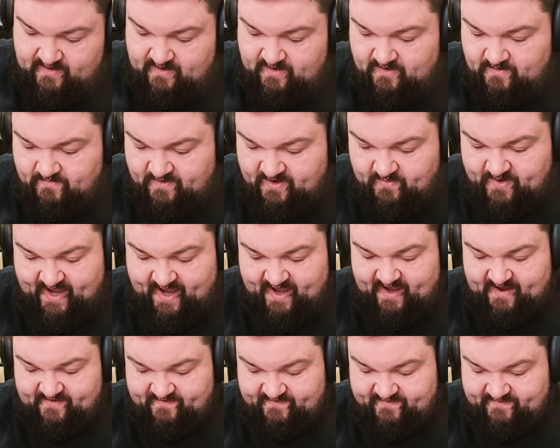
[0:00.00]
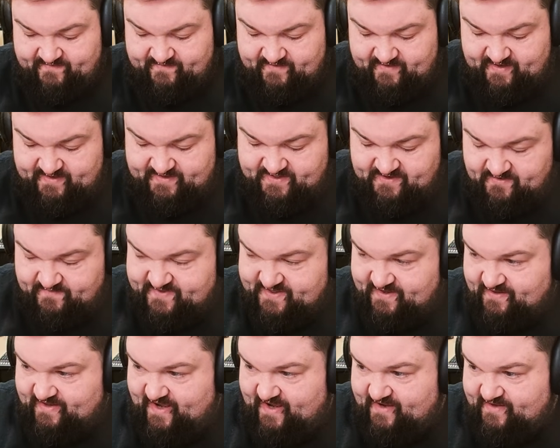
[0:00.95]
What do we have in terms of
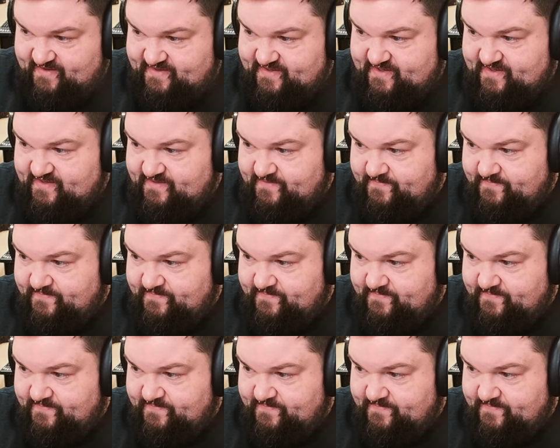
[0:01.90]
lands?